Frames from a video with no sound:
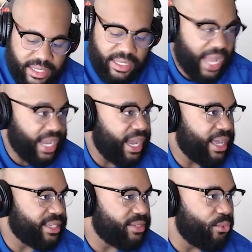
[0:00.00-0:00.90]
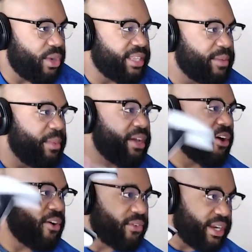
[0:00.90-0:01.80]
I got one in the mail
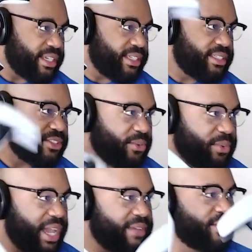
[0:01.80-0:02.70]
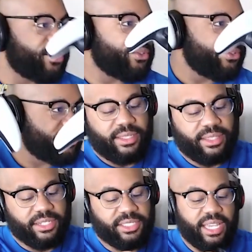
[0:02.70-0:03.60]
already, so we have two.
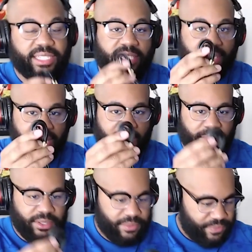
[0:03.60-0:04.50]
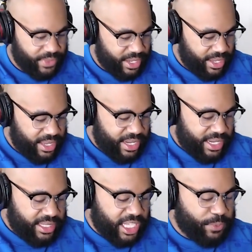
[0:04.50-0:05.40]
There's the AC adapter.
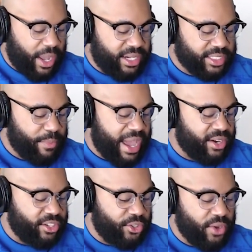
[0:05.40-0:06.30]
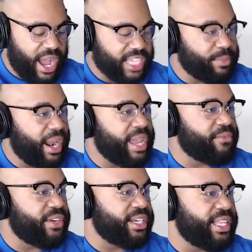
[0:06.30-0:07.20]
That probably doesn't matter to you guys, but I am
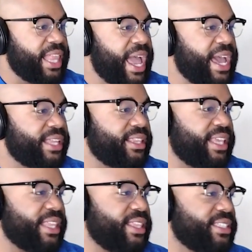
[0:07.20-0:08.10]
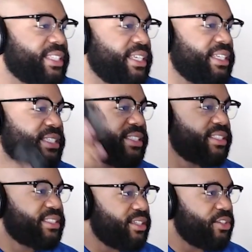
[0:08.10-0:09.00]
very glad that this
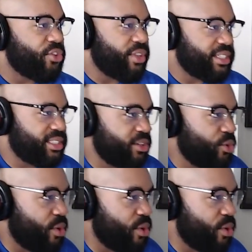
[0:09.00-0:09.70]
is, you know, they're still going